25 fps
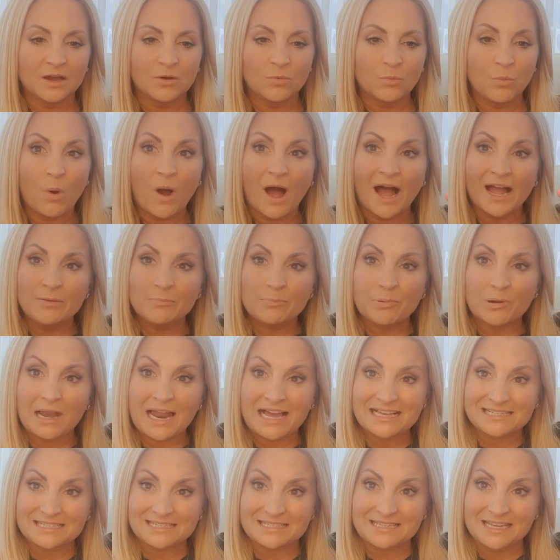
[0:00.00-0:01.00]
white
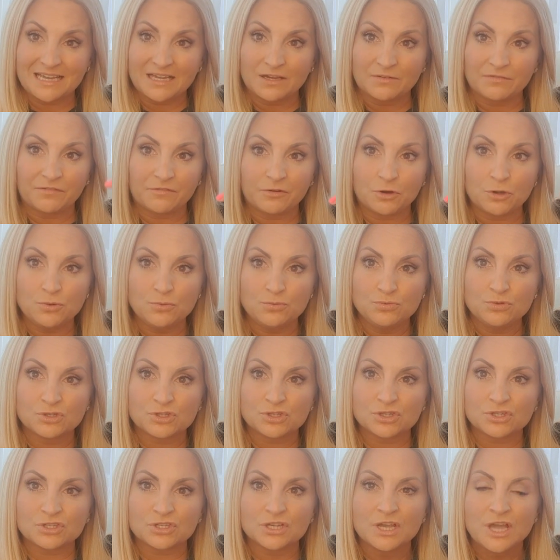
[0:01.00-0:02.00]
plastic
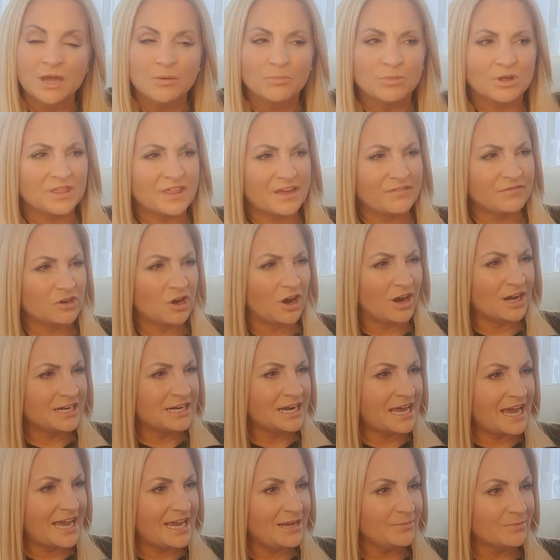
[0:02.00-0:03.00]
flutes, but they've got a
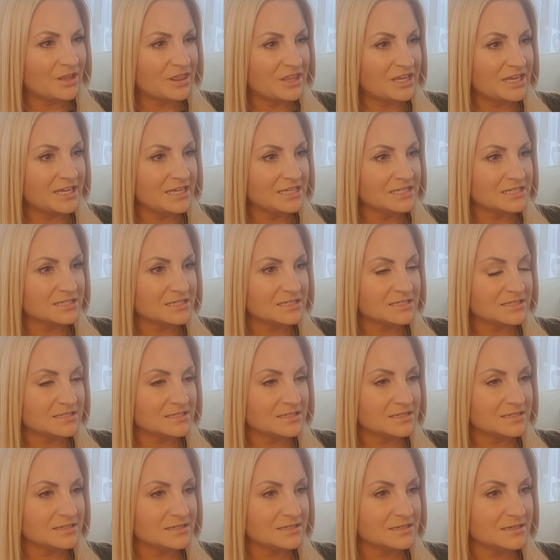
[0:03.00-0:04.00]
name. I think
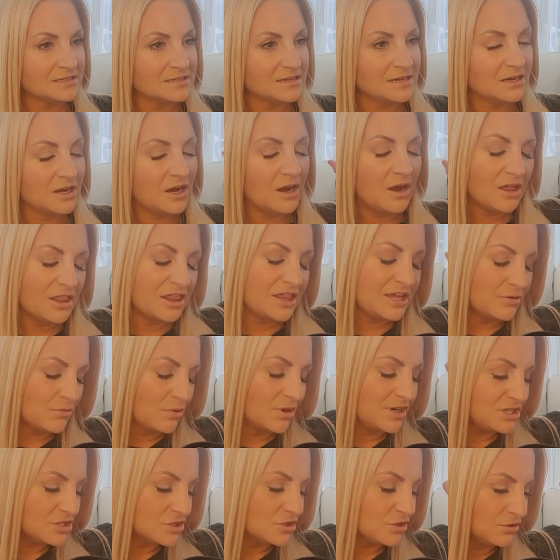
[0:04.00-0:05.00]
it's, I can't think
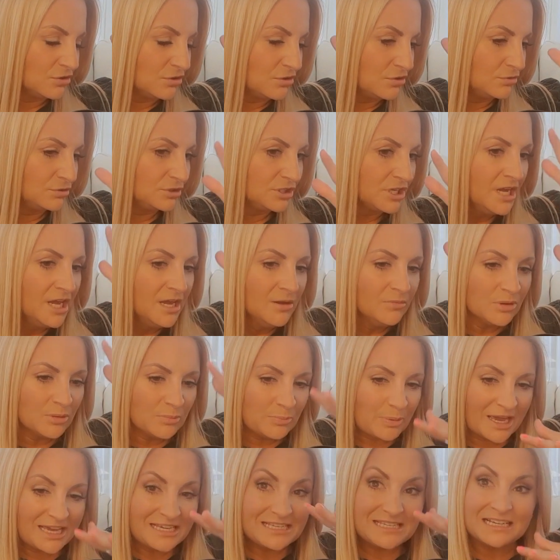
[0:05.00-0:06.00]
what it's called,
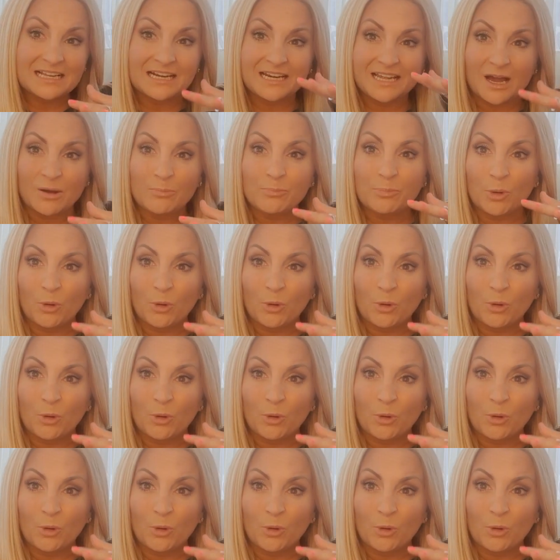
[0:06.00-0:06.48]
but basically I